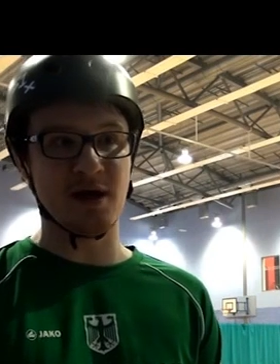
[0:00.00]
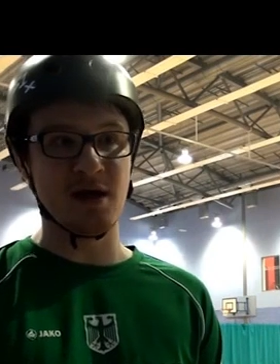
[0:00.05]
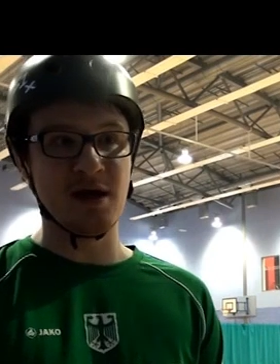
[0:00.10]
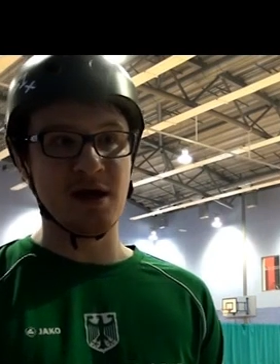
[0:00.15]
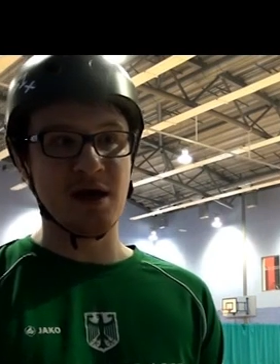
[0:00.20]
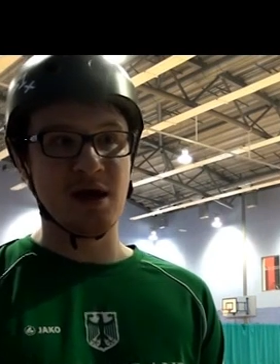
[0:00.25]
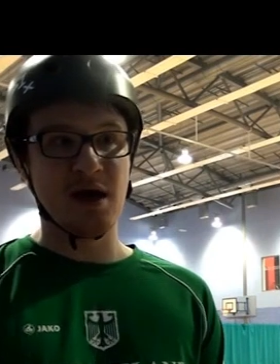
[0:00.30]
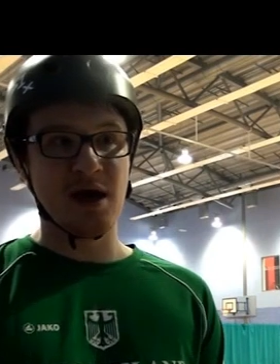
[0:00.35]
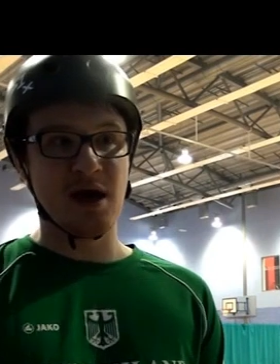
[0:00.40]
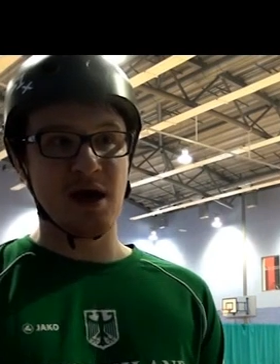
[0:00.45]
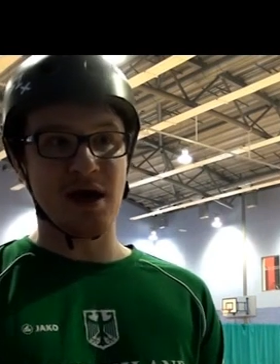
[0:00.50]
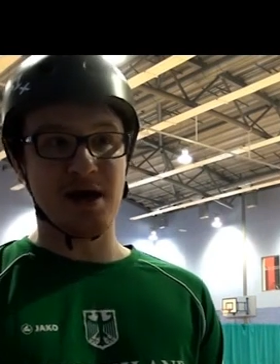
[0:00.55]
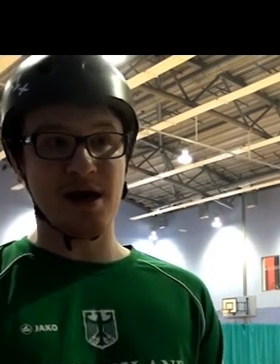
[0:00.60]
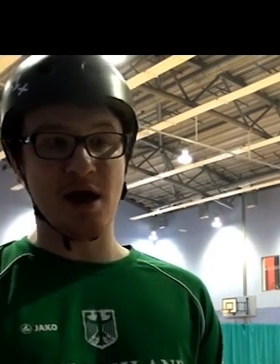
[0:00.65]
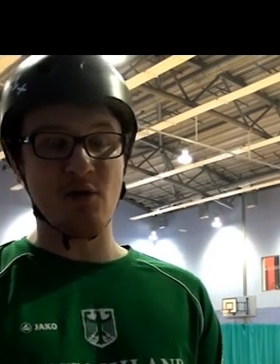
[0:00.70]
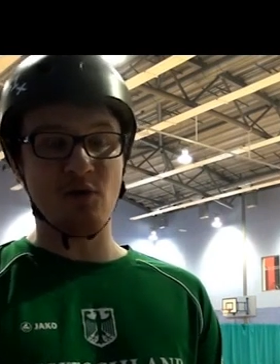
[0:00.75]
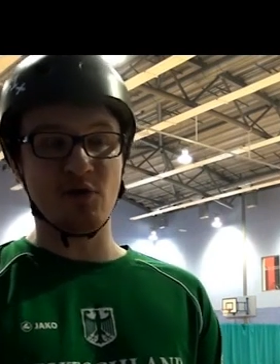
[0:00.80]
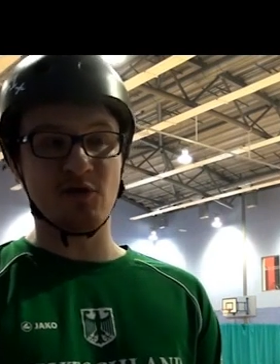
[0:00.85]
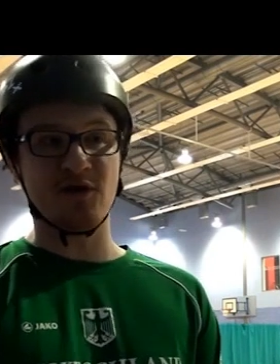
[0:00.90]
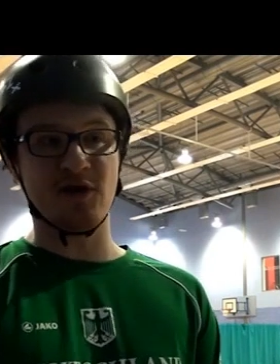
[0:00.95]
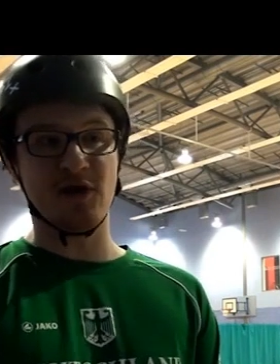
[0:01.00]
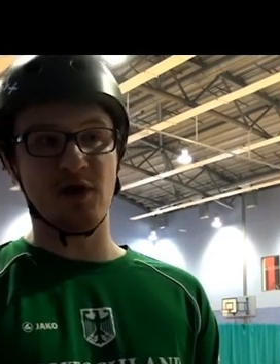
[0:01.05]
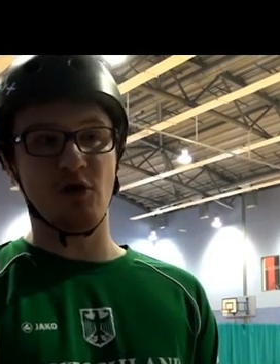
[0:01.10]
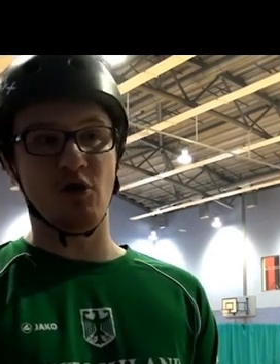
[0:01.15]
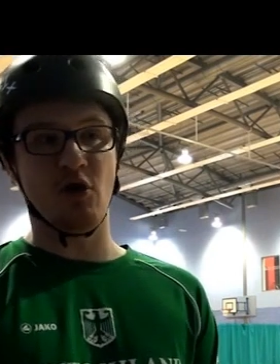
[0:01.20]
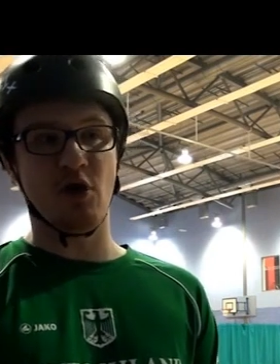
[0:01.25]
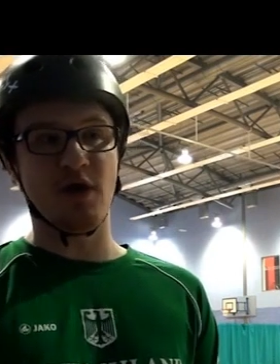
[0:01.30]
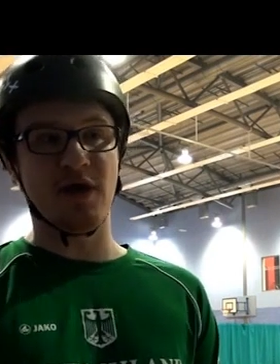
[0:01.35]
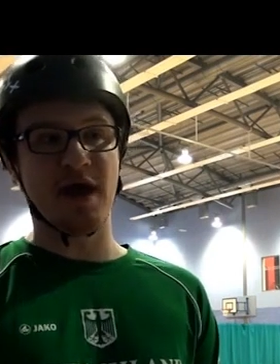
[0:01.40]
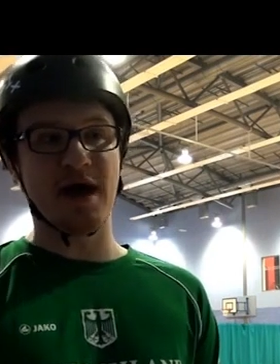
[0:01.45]
And now we're seeing a
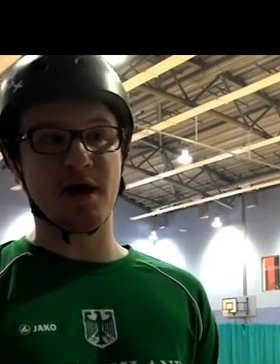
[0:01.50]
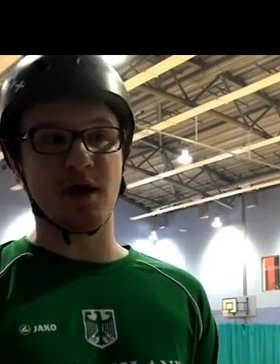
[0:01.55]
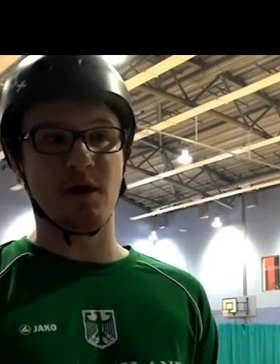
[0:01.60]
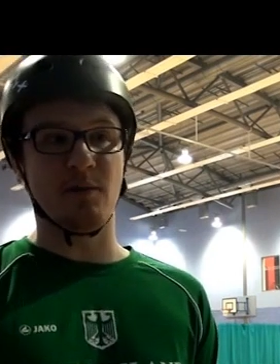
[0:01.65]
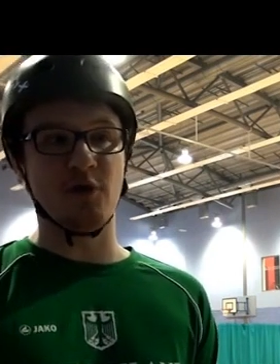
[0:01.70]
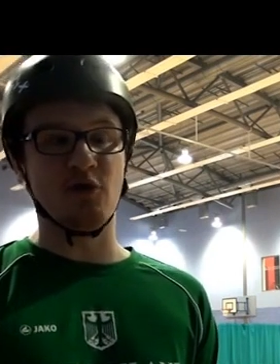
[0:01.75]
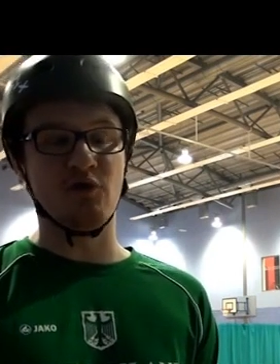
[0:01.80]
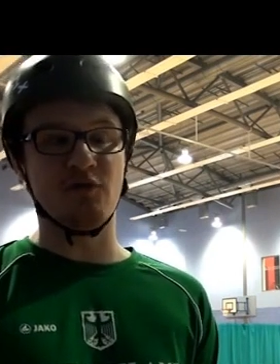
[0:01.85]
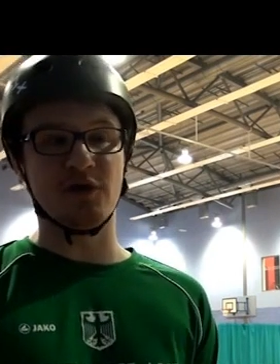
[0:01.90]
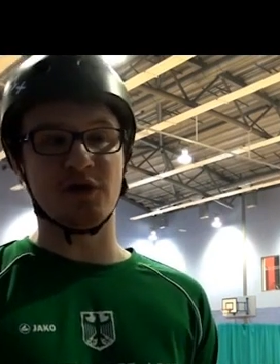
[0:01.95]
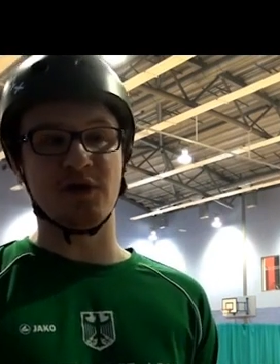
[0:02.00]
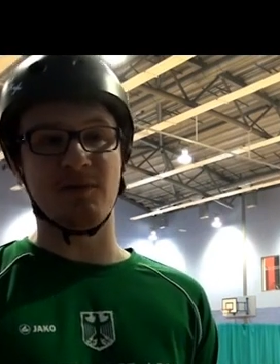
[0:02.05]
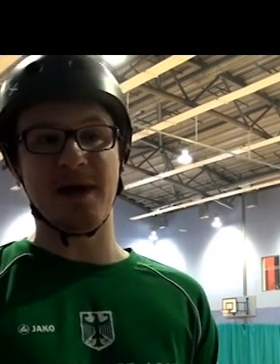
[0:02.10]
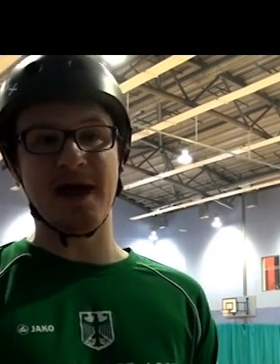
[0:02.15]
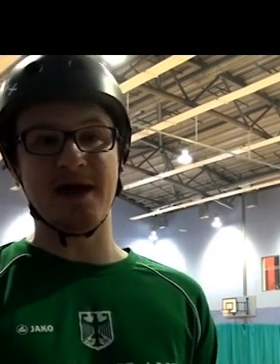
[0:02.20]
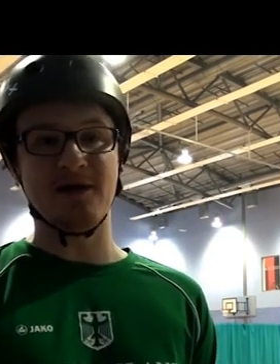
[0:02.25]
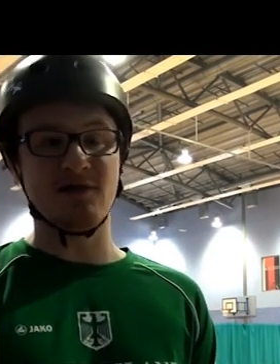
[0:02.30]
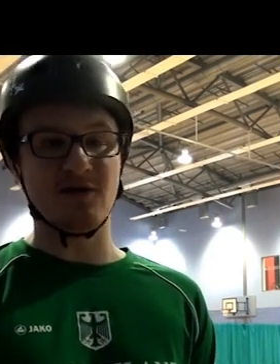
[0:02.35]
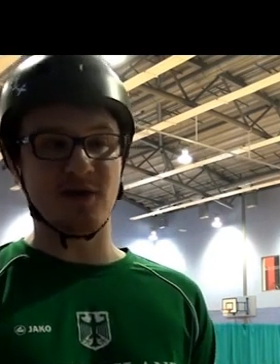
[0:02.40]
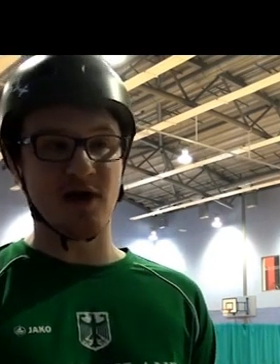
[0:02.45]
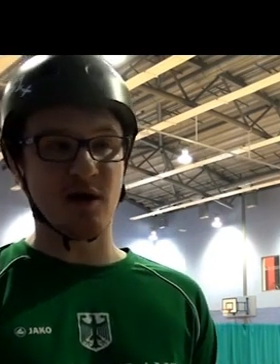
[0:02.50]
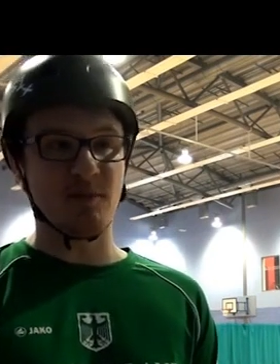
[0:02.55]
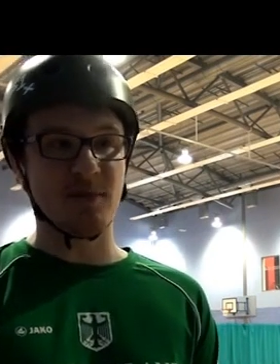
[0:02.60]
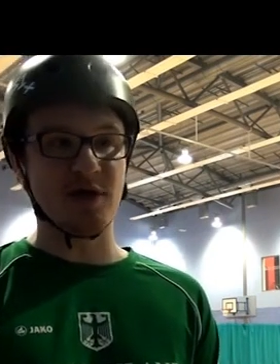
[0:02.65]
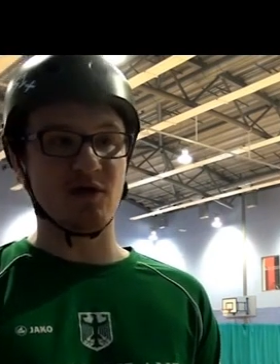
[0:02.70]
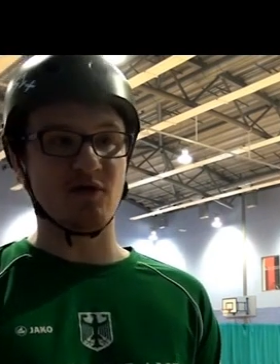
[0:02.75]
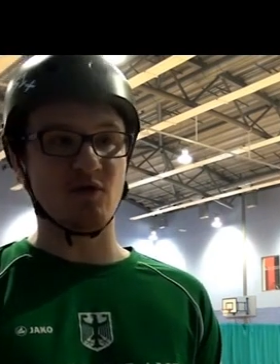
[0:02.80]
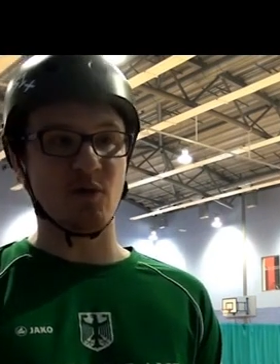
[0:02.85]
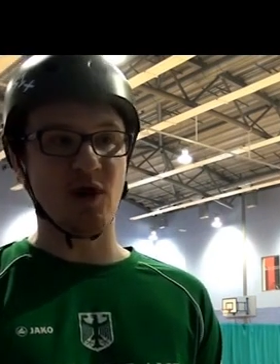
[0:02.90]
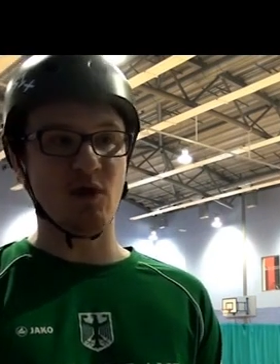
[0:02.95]
lot of that coming over to men's
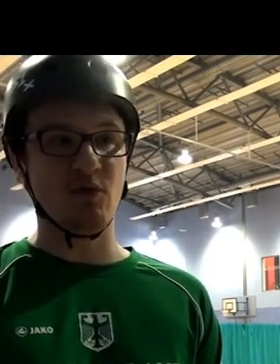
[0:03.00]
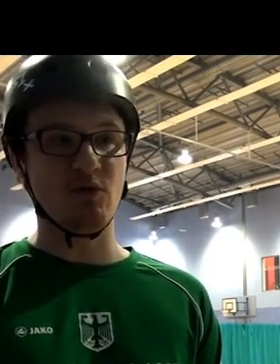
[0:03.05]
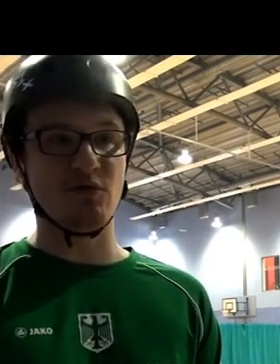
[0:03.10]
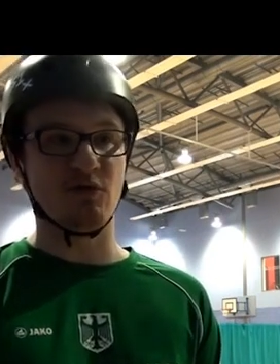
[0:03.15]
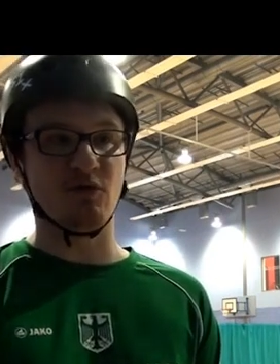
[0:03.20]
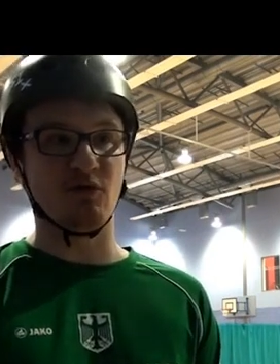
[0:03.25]
derby as well.